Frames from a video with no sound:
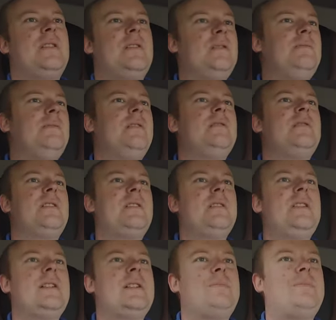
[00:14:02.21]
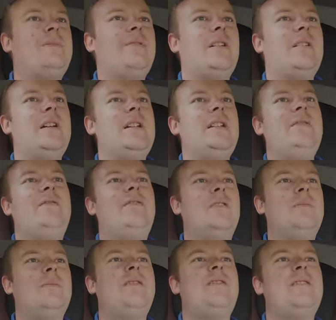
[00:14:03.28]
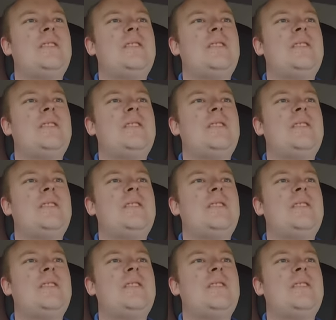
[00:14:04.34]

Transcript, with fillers: tight roads like this without any form of